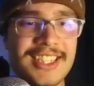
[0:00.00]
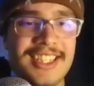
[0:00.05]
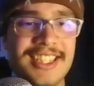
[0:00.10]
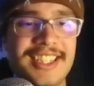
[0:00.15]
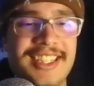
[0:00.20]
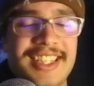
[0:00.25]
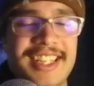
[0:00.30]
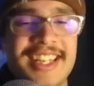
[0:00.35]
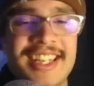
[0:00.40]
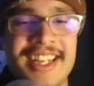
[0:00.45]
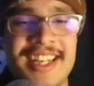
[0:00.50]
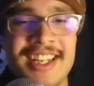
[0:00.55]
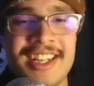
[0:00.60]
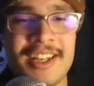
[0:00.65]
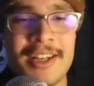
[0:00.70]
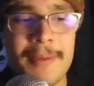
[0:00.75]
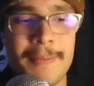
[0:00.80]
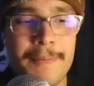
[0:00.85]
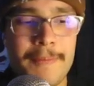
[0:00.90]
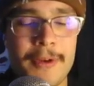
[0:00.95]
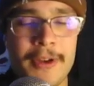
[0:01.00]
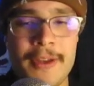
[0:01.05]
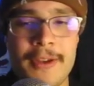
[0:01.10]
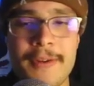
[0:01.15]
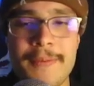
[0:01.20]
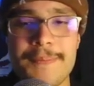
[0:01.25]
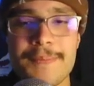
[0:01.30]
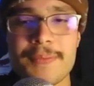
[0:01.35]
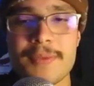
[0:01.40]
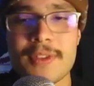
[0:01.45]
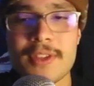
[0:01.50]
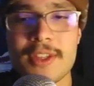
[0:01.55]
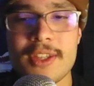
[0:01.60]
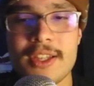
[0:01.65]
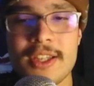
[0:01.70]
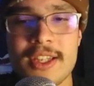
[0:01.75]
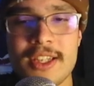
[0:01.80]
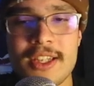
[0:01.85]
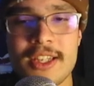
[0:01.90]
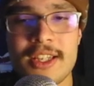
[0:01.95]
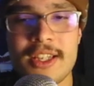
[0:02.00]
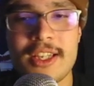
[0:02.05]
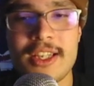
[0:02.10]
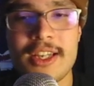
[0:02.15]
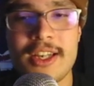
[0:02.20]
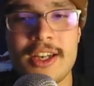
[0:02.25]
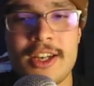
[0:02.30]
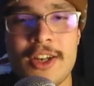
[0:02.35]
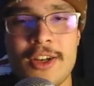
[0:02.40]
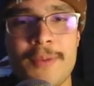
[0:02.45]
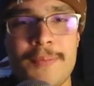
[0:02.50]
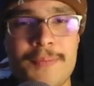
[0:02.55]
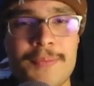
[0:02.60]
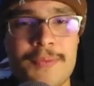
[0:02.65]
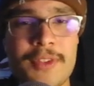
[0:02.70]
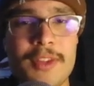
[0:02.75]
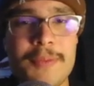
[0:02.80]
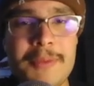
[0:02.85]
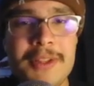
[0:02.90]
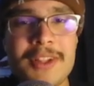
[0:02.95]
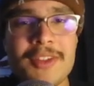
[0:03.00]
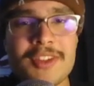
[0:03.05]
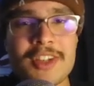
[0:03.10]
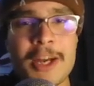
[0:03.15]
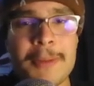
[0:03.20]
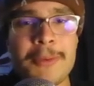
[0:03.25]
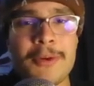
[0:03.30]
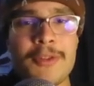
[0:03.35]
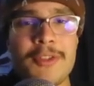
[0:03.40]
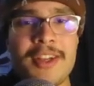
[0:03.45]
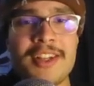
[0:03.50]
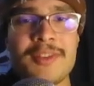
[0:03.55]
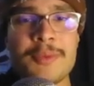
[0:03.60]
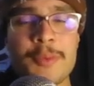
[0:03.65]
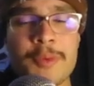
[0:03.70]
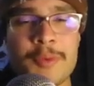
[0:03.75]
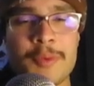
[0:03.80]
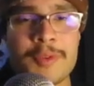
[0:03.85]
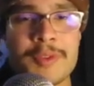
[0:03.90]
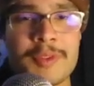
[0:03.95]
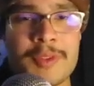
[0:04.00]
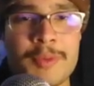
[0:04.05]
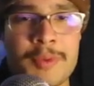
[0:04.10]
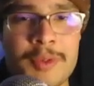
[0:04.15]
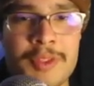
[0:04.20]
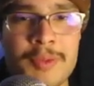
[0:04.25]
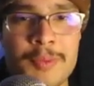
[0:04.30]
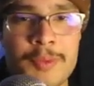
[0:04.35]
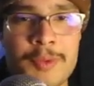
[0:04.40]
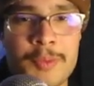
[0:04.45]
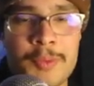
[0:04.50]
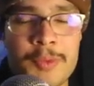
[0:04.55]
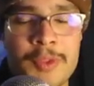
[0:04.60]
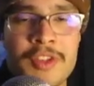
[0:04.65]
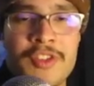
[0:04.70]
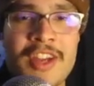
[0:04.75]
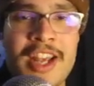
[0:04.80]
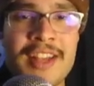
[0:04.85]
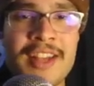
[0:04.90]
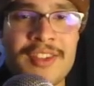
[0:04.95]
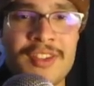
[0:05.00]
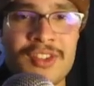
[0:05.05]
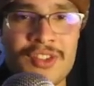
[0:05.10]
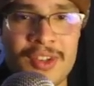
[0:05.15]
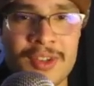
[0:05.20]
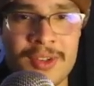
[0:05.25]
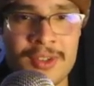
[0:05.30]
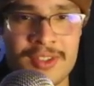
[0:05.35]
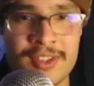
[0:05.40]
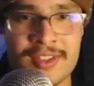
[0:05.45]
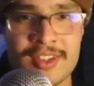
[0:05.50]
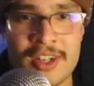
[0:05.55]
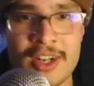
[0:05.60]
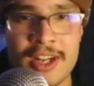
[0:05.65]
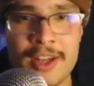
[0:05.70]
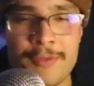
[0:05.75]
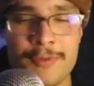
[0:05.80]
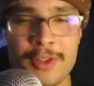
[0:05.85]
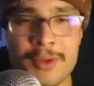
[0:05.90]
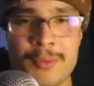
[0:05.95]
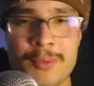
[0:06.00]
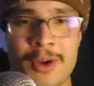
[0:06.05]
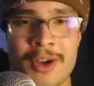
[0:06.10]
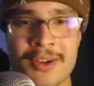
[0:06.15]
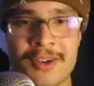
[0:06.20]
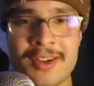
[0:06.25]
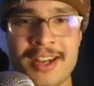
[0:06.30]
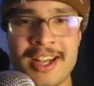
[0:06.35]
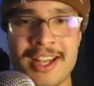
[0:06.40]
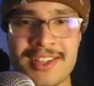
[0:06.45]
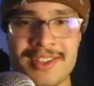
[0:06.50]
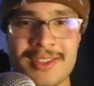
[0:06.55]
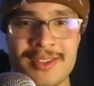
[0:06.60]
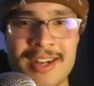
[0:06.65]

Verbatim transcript: yeah, but um, I mean, there's a couple things with, with, with, the Jazz's struggles this year. I feel like Walker Kessler